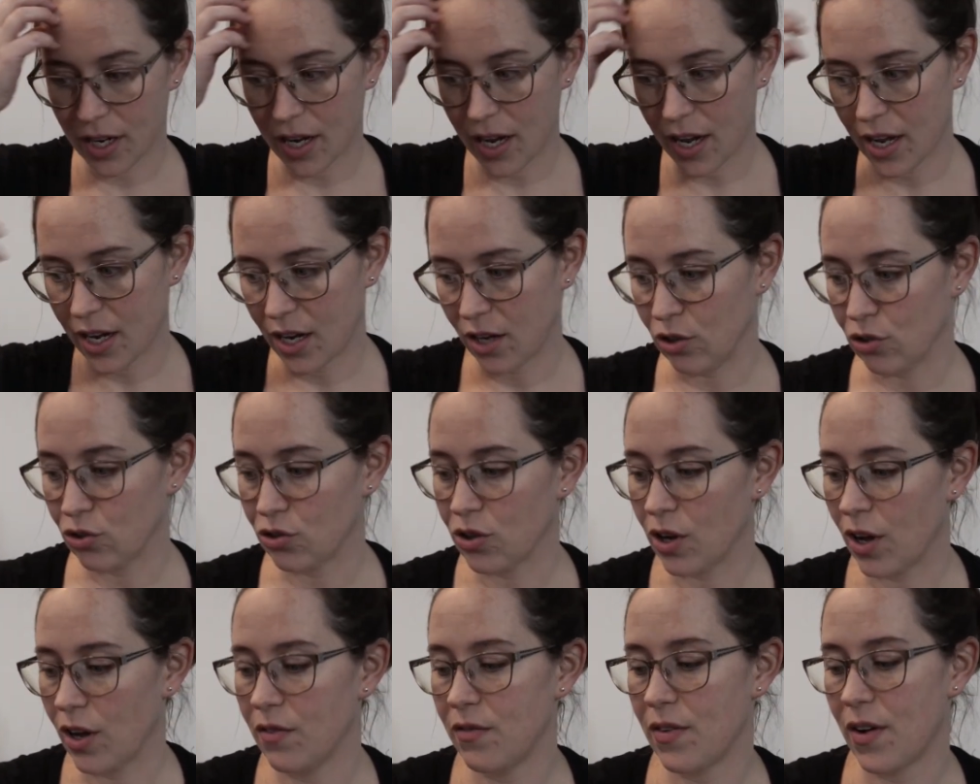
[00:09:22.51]
And
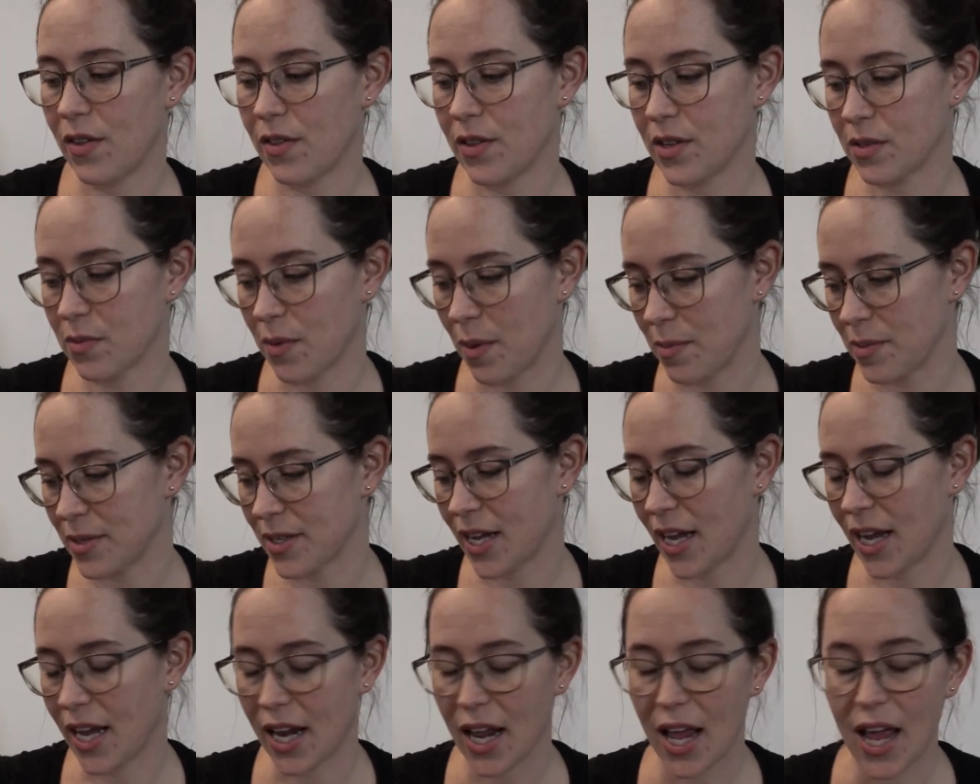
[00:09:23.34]
Sean found this
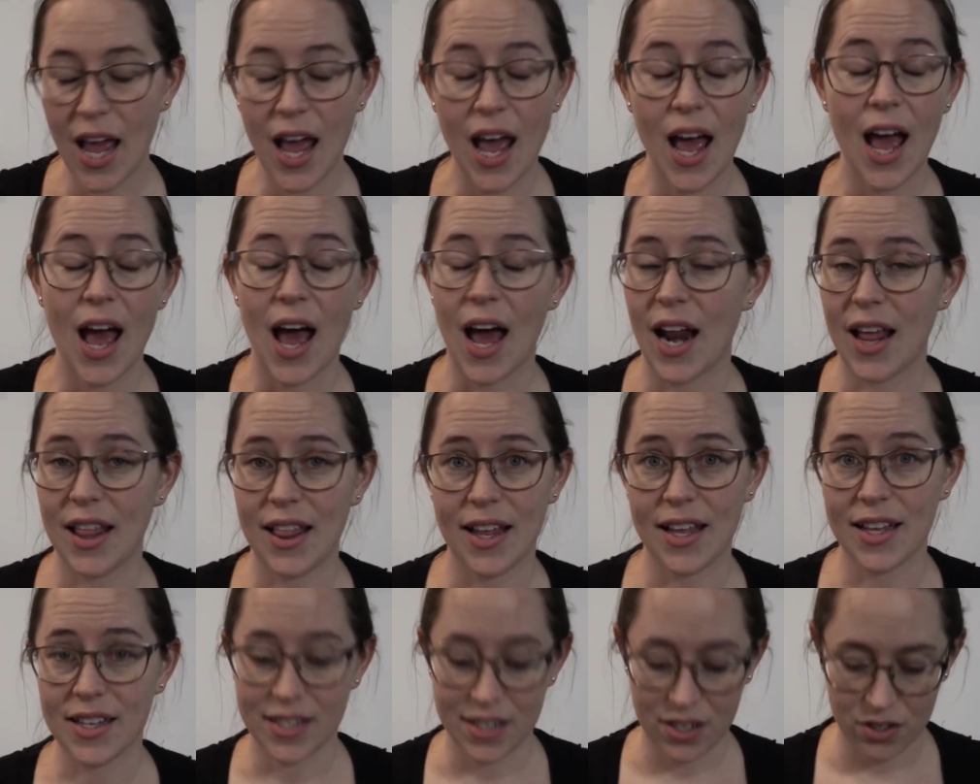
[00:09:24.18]
website, and I
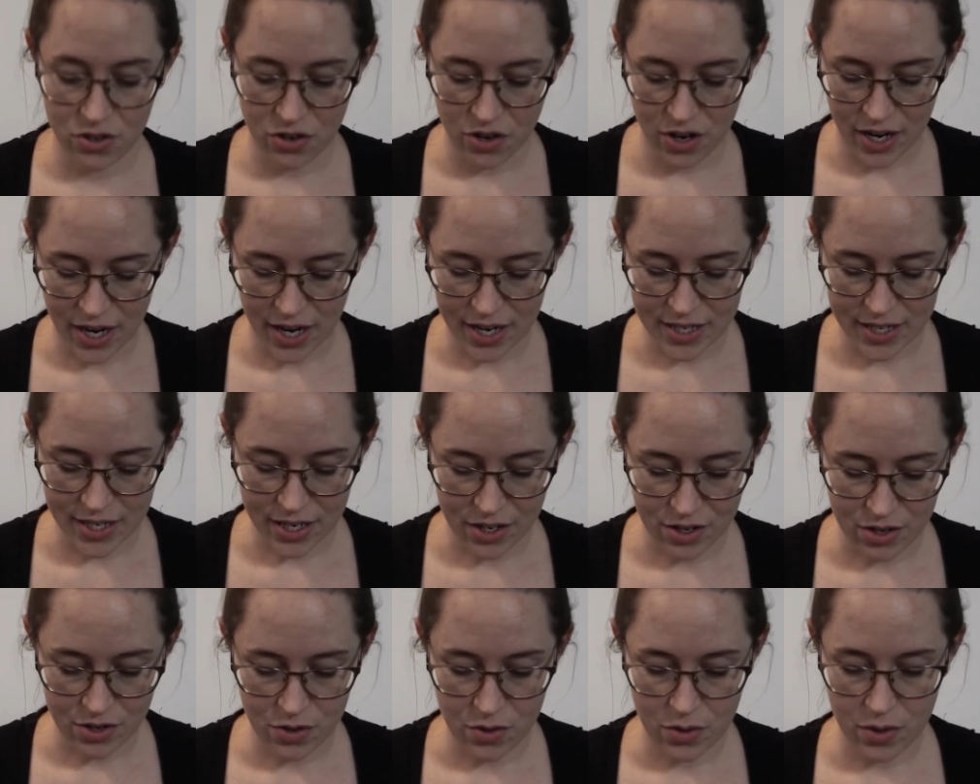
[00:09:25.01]
think it's such a great
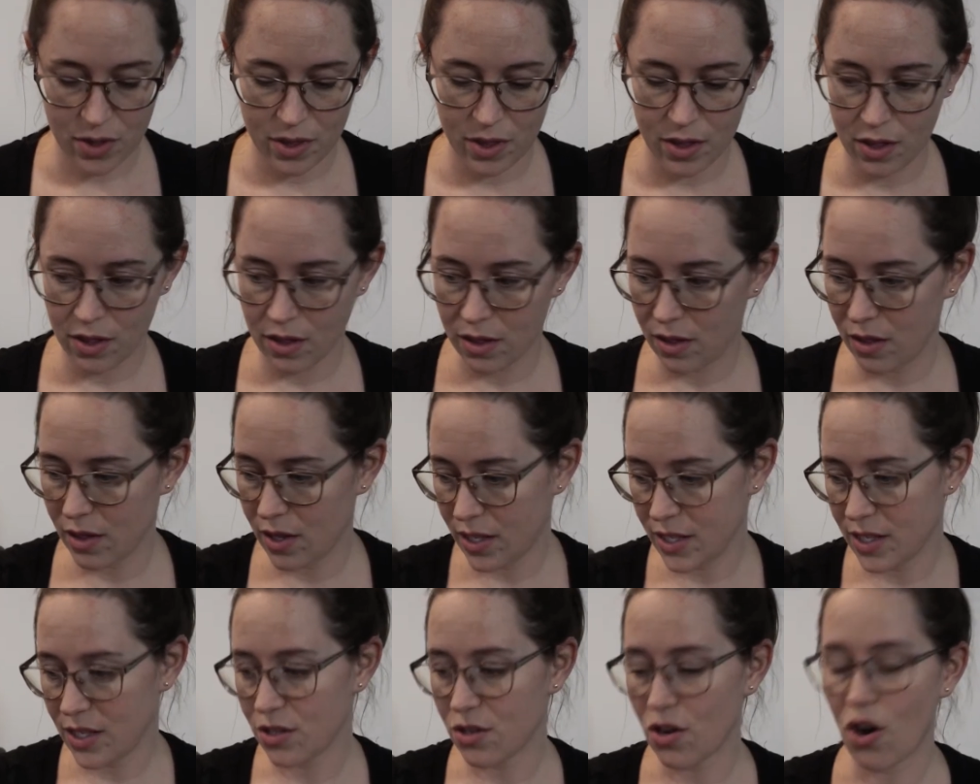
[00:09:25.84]
idea. So
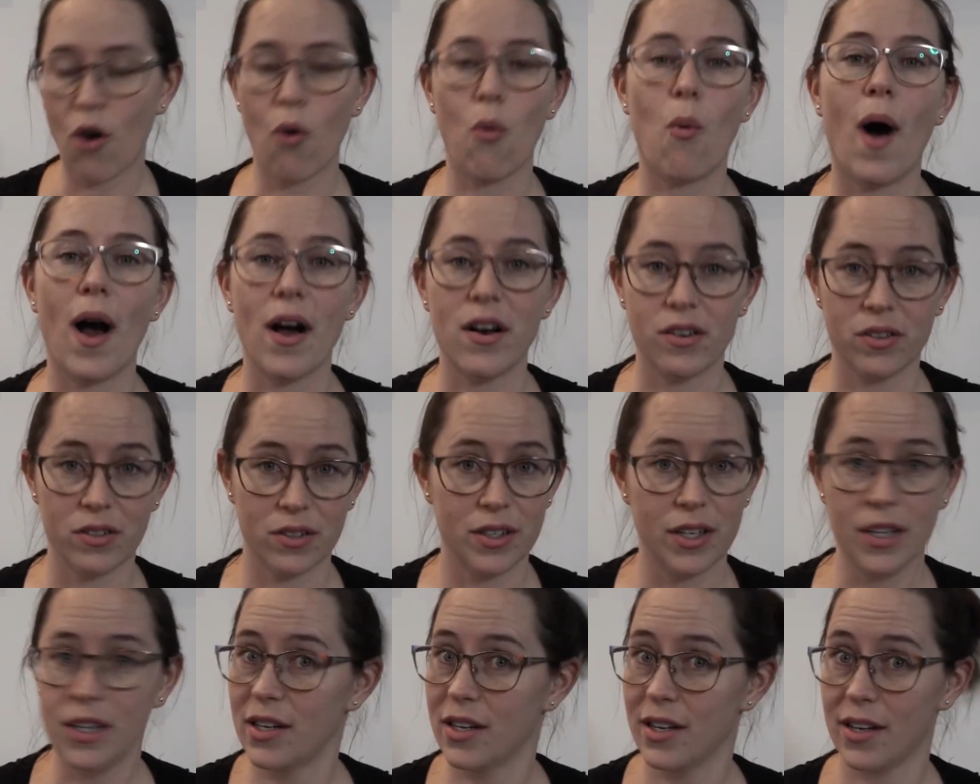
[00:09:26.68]
this is all
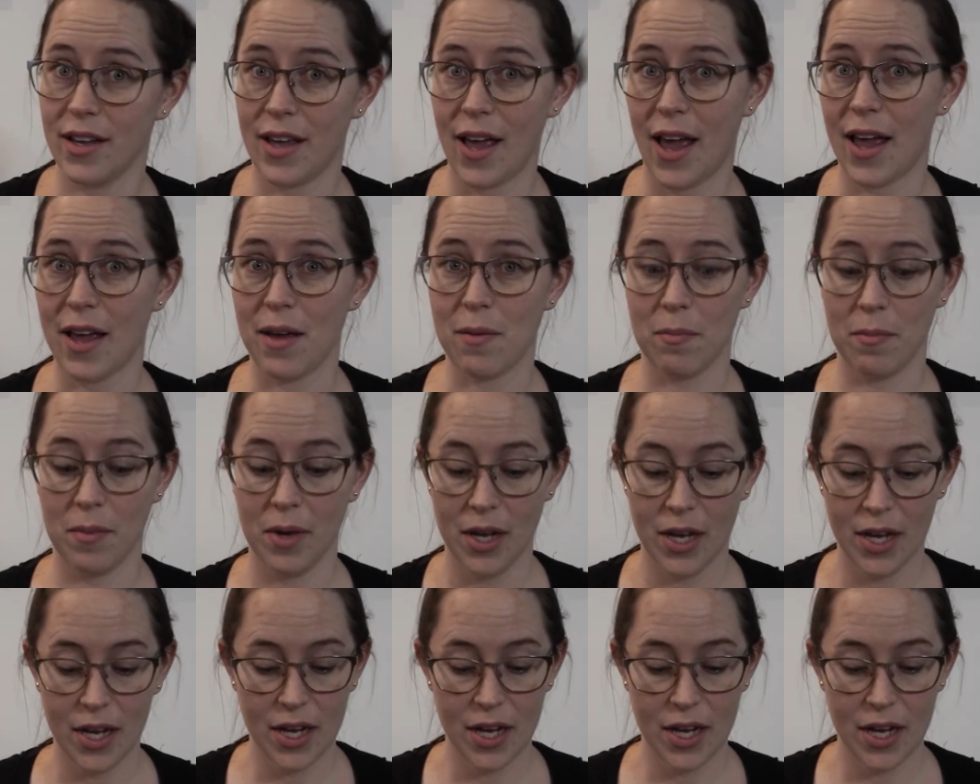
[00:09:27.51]
wild game.